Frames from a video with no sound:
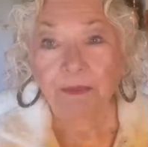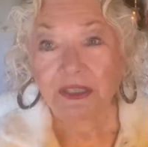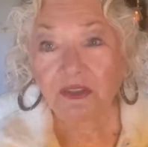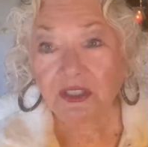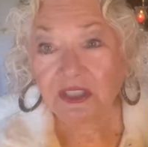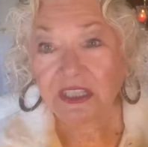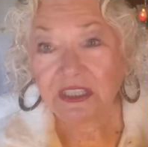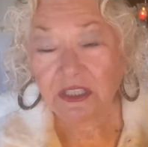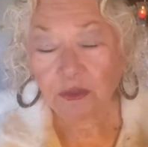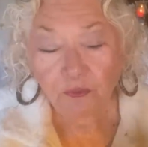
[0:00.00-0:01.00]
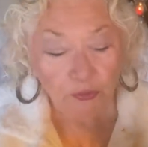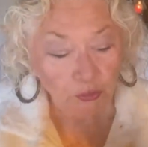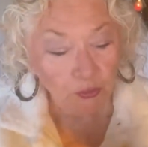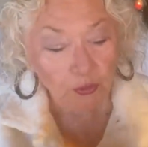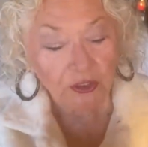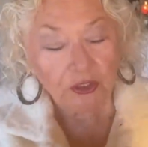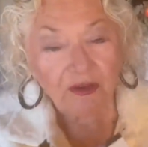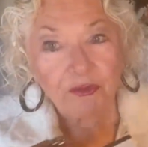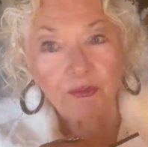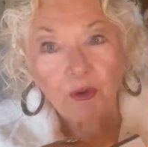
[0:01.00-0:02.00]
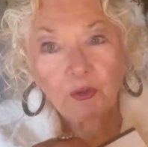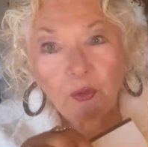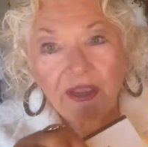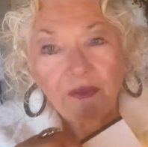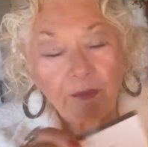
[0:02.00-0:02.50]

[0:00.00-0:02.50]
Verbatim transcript: because it's easier for storage. I've thrown away the